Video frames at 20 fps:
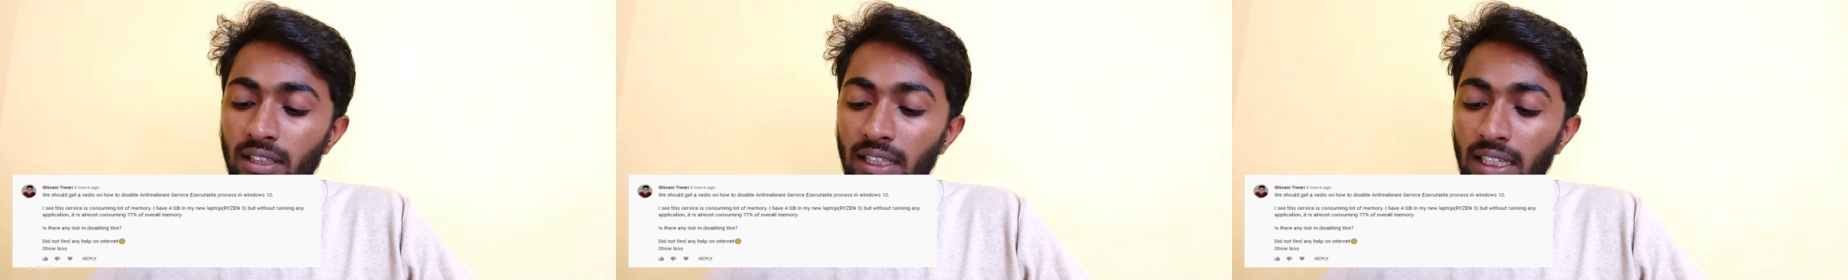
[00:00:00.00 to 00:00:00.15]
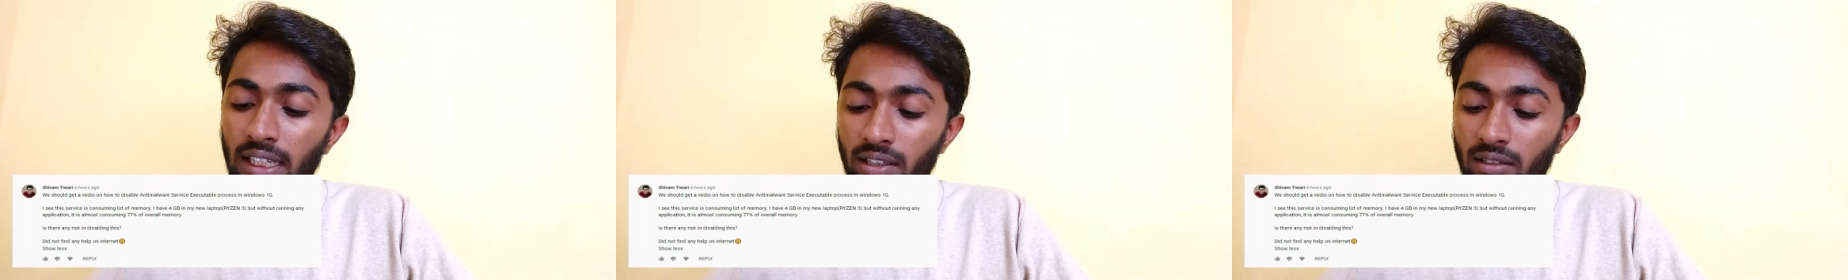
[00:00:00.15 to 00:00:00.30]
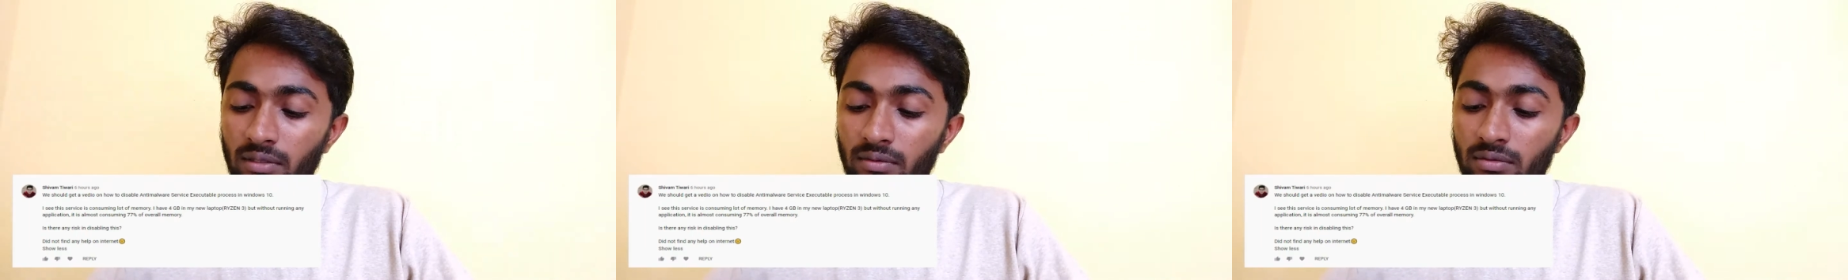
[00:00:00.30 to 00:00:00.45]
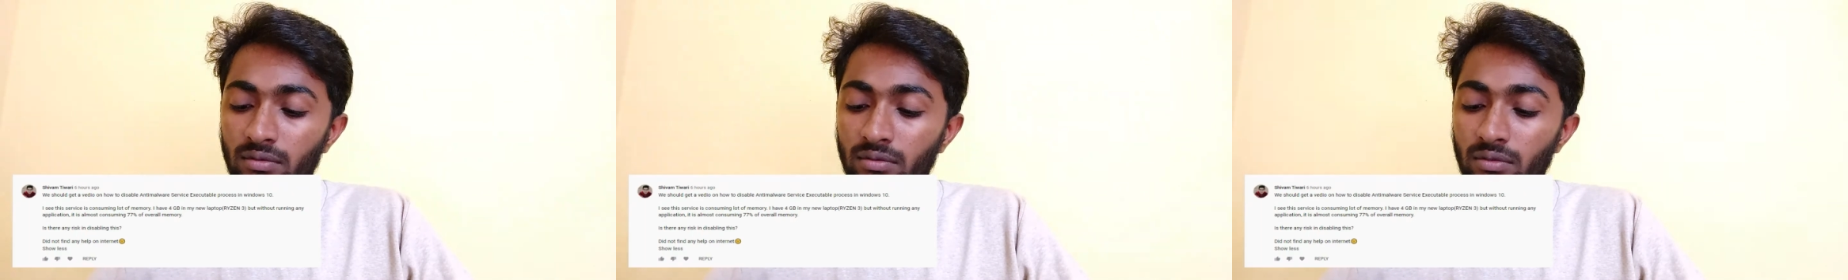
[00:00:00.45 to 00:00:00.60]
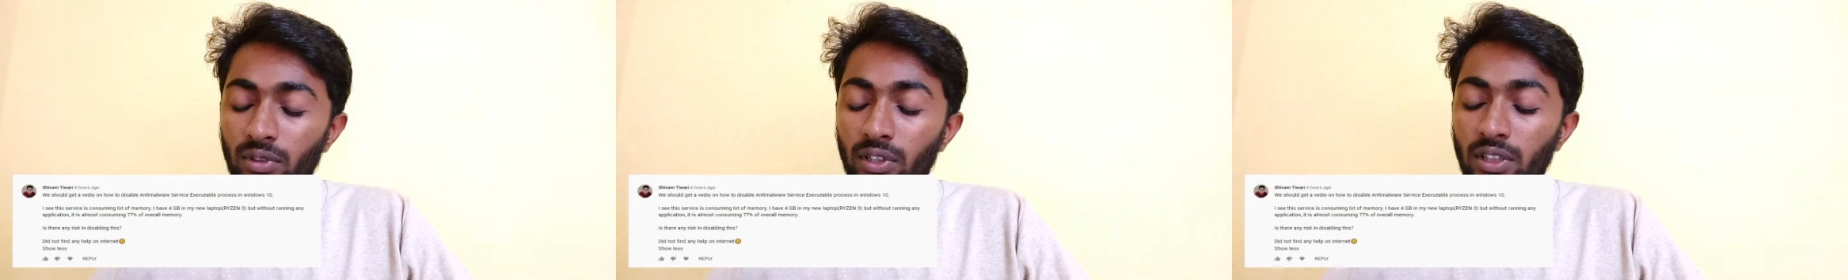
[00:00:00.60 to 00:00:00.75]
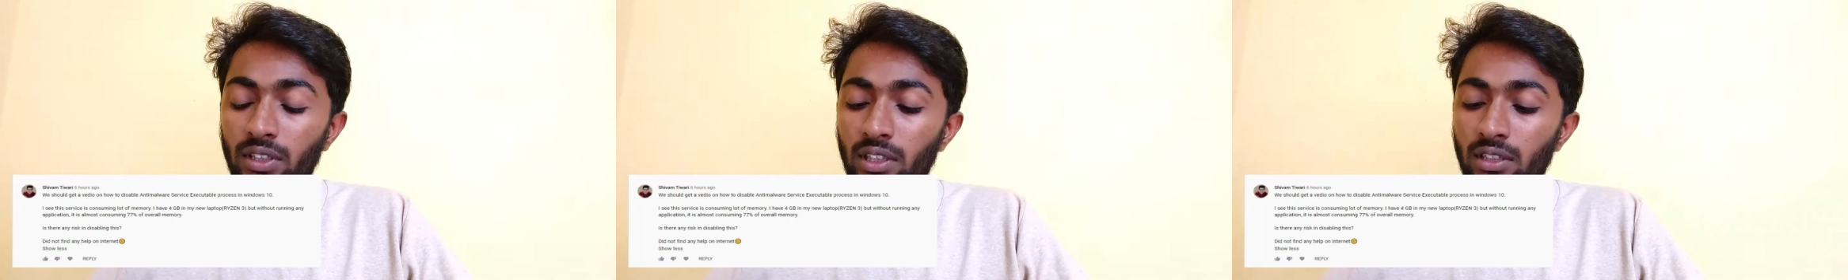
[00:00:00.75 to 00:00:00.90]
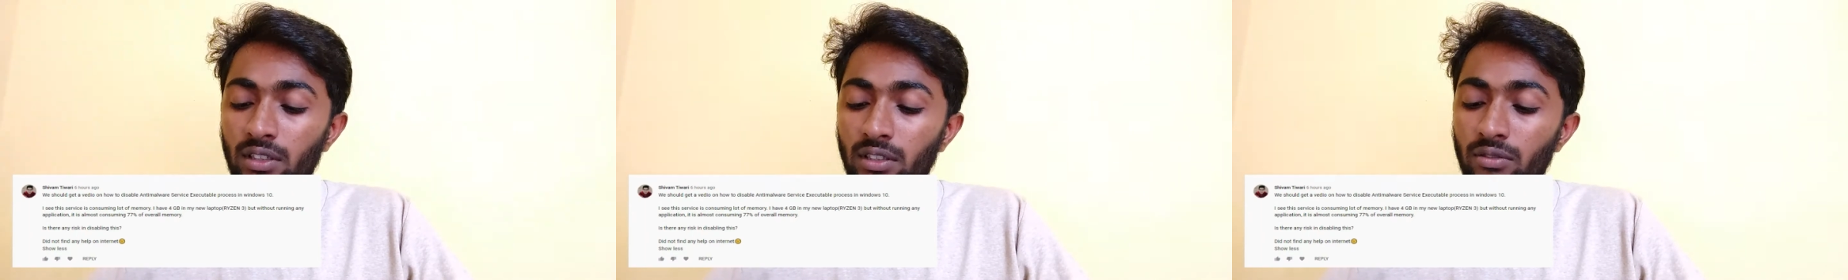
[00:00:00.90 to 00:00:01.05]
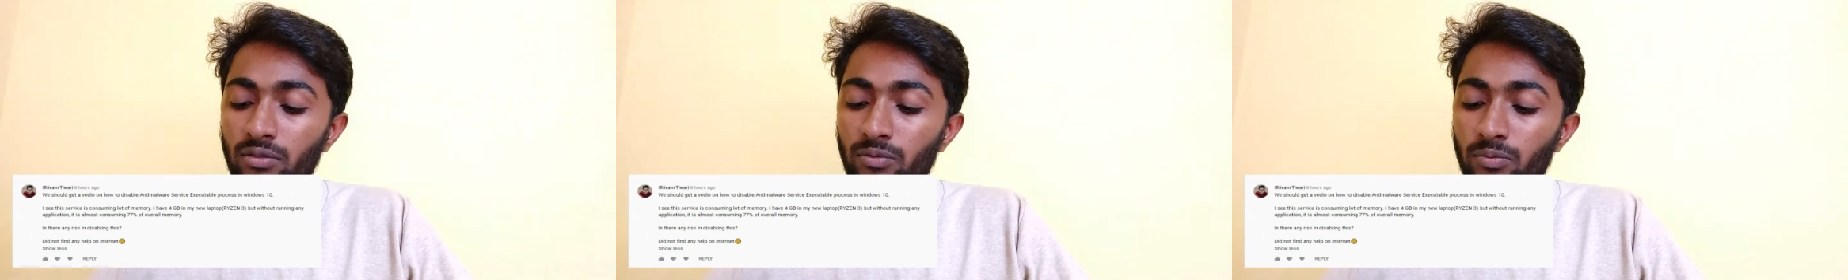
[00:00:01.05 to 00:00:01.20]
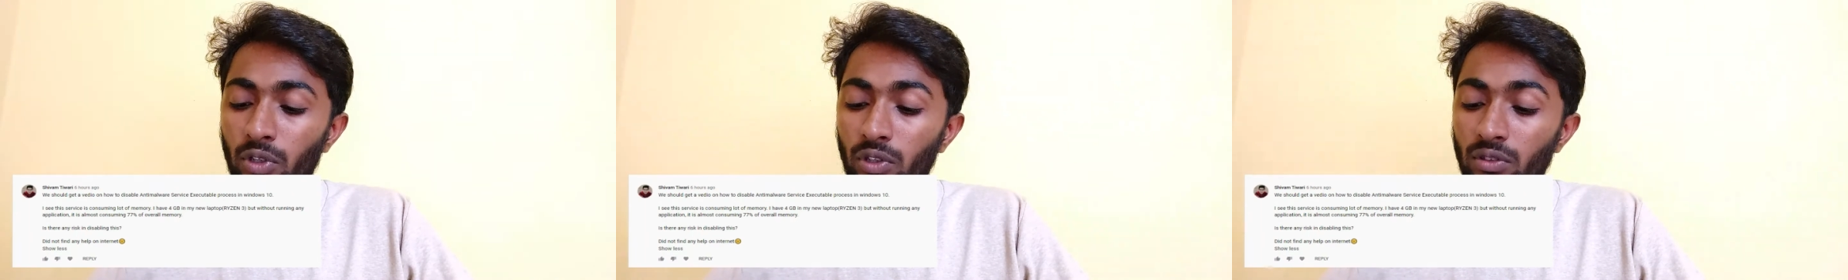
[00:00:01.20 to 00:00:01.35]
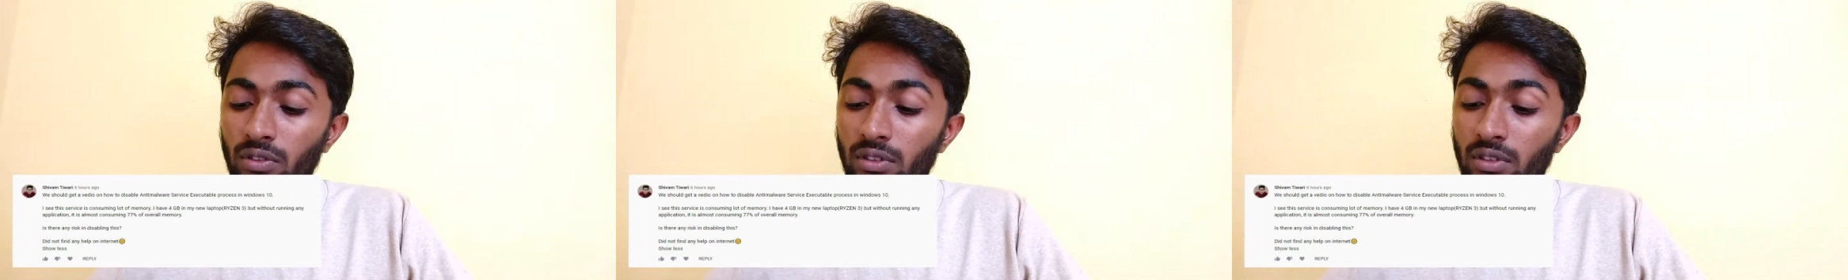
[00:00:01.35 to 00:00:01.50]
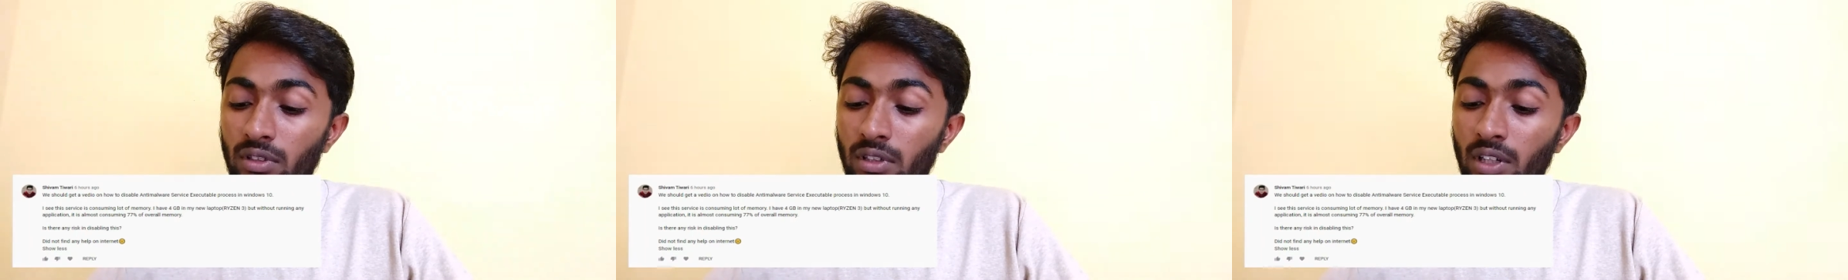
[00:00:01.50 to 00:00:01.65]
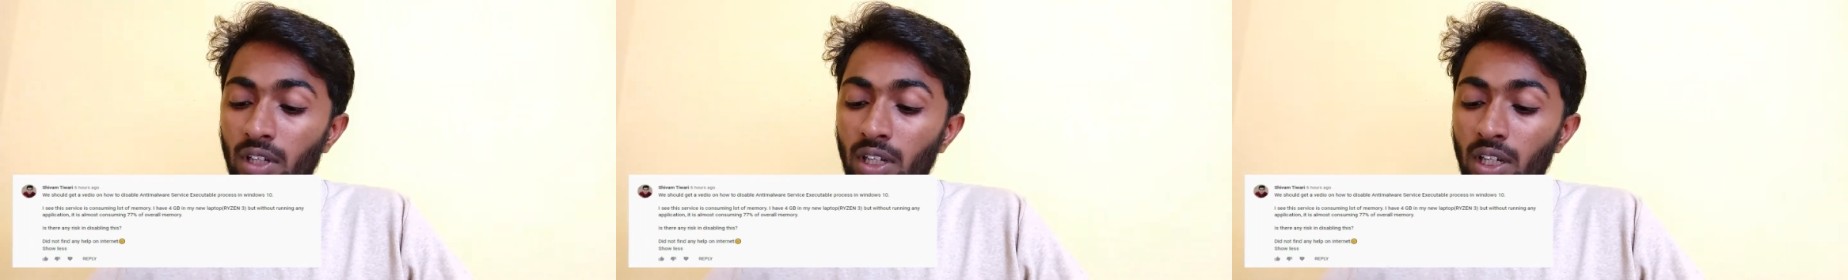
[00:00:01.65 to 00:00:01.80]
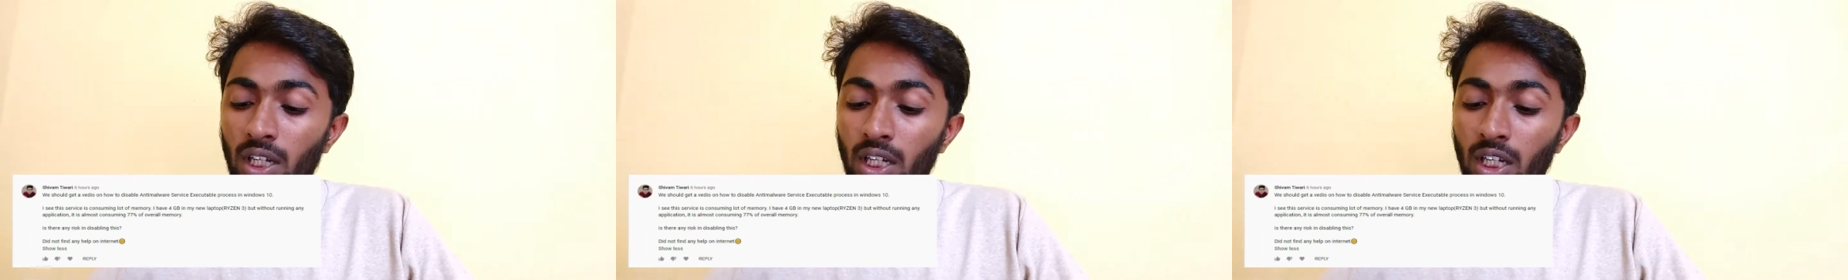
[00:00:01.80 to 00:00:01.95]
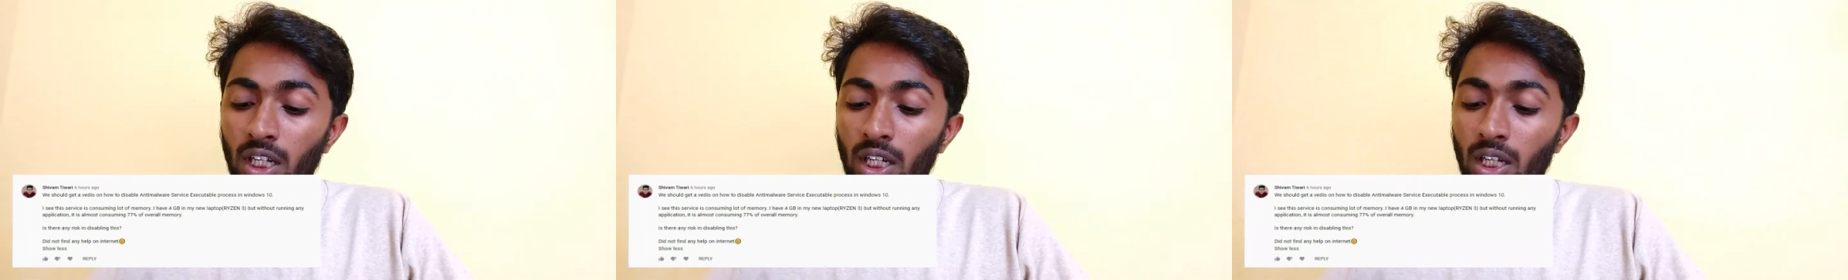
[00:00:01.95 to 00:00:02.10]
3. Okay, that's a good processor.